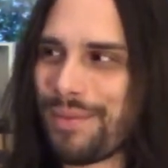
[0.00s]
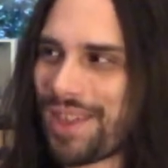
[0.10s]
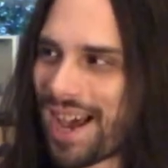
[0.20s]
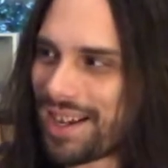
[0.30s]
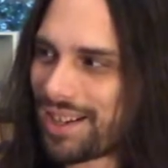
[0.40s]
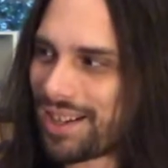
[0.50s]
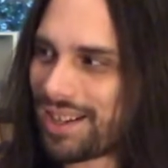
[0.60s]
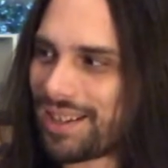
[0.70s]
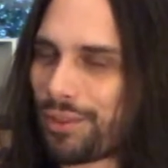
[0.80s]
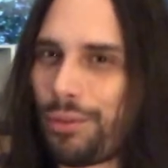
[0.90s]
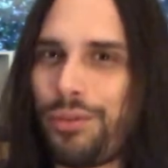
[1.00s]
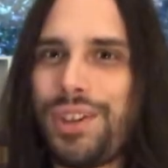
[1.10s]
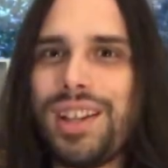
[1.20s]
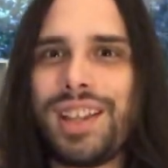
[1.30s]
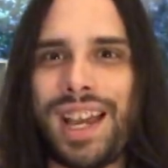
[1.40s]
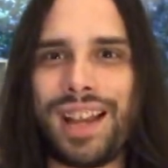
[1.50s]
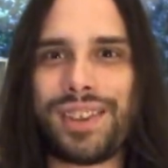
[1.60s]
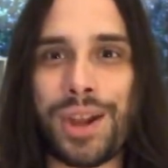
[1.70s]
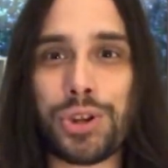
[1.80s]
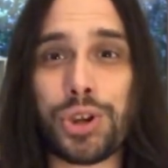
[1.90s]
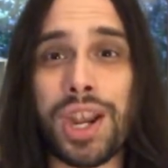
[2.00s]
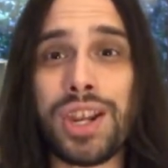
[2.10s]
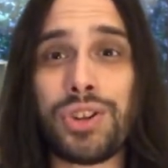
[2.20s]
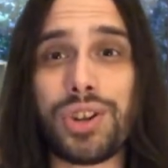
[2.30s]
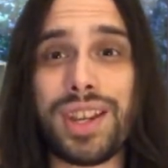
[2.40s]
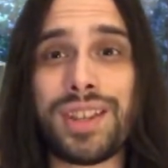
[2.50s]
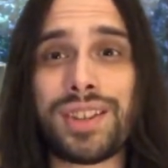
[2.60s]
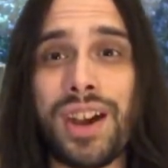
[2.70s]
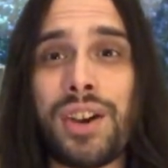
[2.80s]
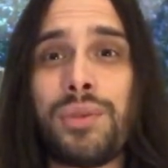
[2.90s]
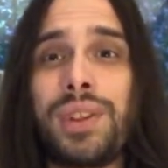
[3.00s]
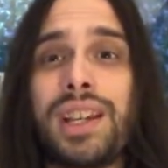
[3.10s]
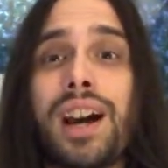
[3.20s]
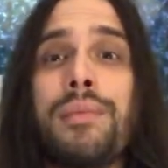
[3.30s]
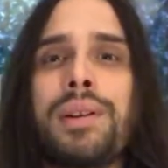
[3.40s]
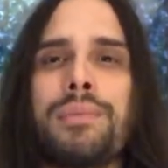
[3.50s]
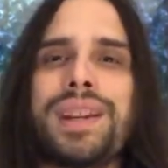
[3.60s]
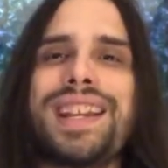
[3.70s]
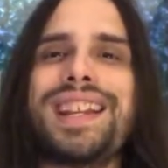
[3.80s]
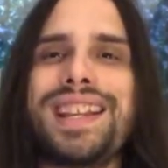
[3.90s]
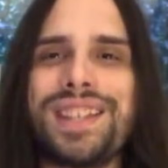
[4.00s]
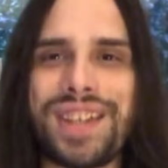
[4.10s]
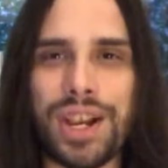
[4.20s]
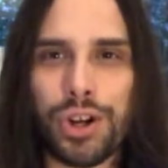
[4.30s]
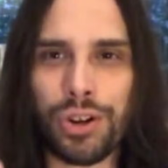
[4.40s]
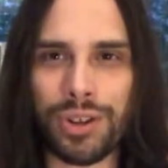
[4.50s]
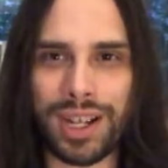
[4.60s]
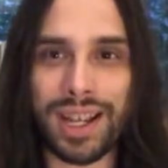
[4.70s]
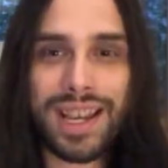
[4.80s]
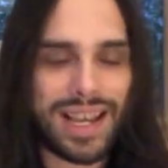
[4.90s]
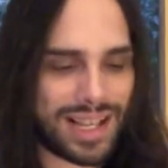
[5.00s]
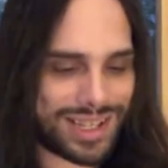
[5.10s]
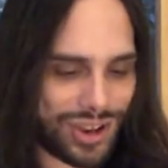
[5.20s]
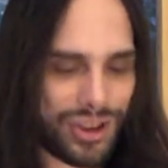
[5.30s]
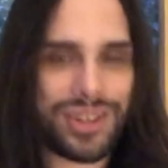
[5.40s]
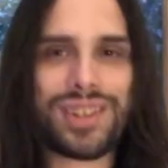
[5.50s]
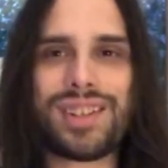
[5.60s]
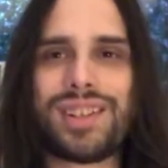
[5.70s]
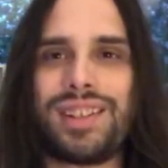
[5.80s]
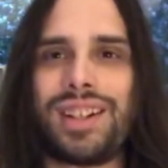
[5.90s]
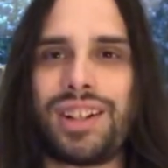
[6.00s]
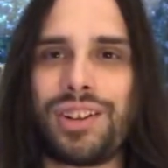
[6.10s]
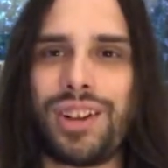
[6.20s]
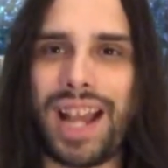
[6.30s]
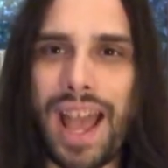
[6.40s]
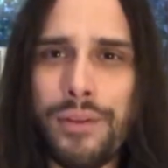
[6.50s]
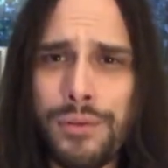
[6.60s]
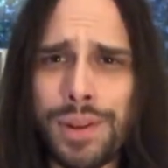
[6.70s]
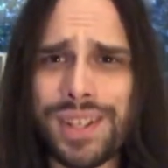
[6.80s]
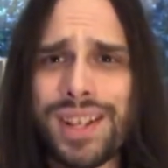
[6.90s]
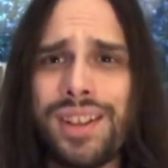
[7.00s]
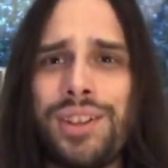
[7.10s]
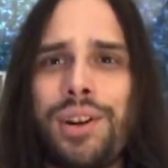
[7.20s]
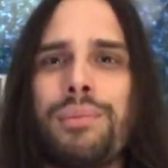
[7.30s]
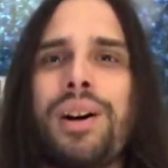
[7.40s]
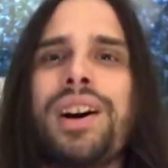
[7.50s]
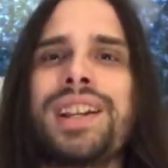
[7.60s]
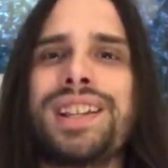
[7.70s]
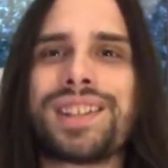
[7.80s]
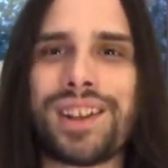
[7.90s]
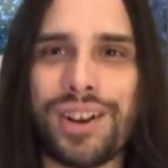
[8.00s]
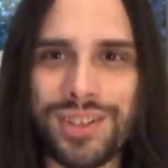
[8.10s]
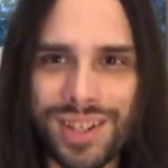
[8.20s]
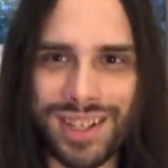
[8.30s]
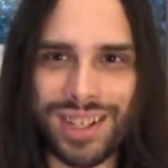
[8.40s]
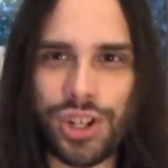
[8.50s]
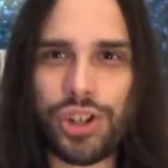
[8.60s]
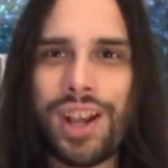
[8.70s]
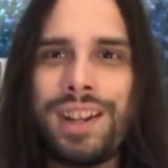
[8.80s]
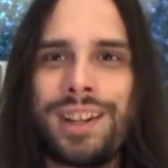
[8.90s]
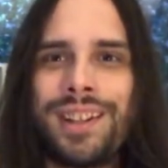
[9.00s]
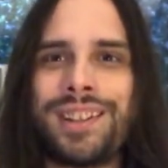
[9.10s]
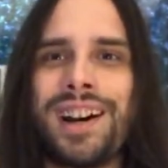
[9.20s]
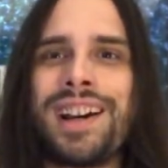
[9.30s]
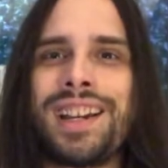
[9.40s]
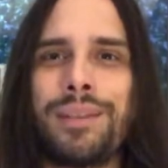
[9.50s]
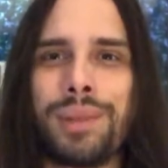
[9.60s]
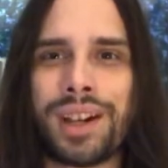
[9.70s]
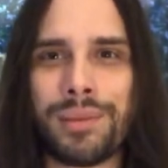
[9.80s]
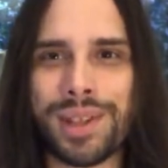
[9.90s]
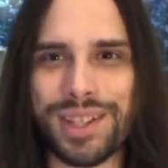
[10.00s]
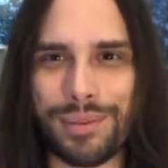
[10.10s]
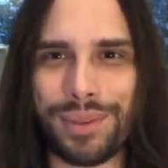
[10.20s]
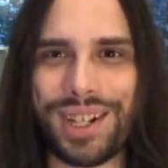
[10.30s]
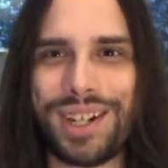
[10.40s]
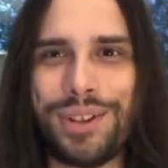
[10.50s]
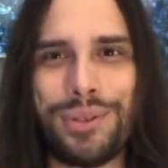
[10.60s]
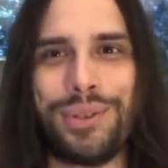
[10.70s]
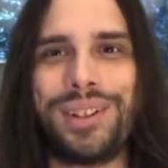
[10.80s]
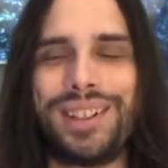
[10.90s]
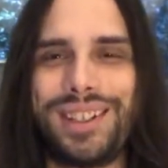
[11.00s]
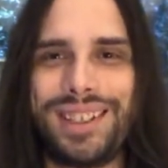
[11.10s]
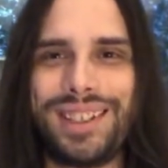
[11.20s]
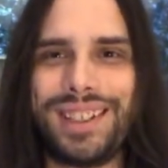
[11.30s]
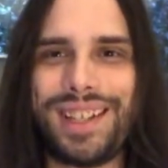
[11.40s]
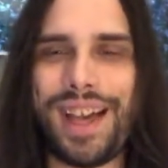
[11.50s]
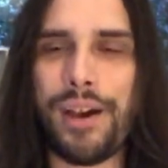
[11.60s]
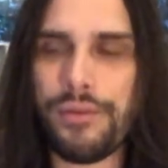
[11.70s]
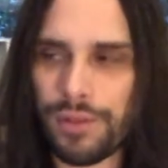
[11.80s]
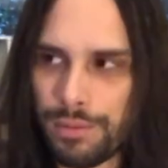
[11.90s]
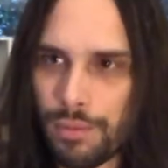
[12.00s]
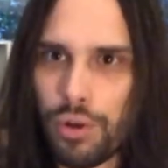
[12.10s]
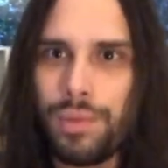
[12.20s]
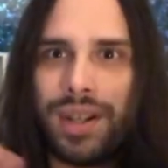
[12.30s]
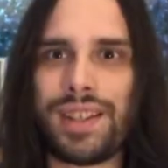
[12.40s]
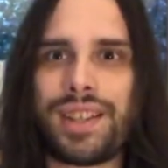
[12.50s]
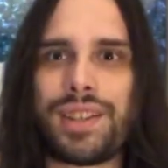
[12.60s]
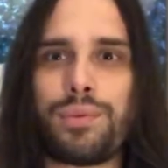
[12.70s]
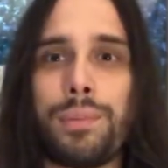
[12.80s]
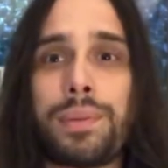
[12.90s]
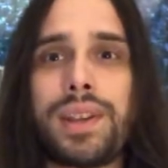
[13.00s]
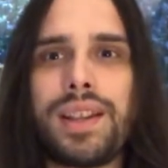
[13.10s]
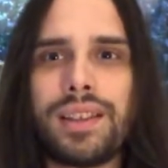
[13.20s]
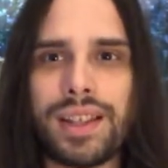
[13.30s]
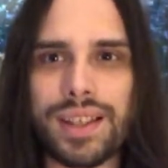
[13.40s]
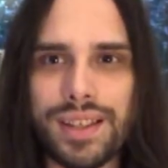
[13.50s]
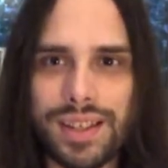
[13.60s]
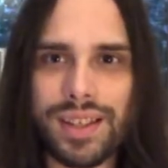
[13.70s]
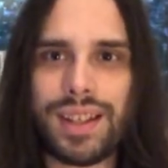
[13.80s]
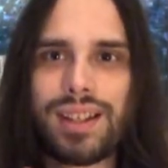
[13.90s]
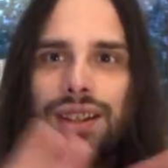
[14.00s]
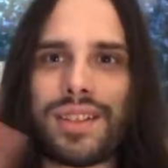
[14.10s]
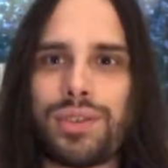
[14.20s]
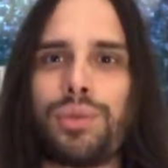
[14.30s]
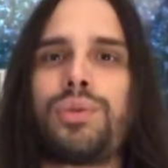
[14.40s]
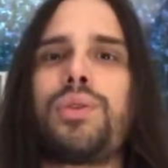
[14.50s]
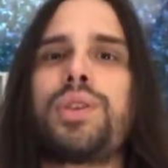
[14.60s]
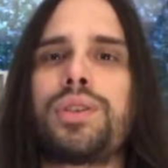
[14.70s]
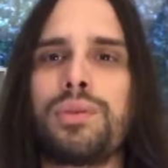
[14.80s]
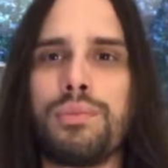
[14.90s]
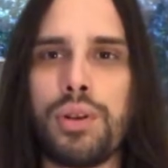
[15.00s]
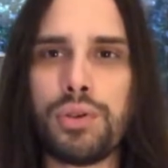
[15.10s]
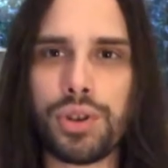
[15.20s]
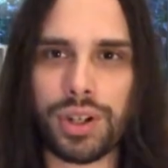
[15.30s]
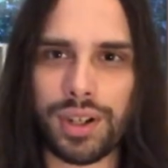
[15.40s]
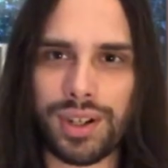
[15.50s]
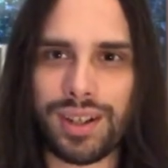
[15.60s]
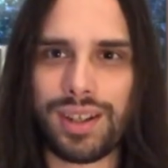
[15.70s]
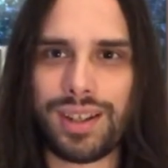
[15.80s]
That feeling, that change is not only coming, but it is occurring. It's constantly occurring. Every cell in our body is constantly shedding and dying and becoming something new. Every moment is this repeatless, toroidal motion.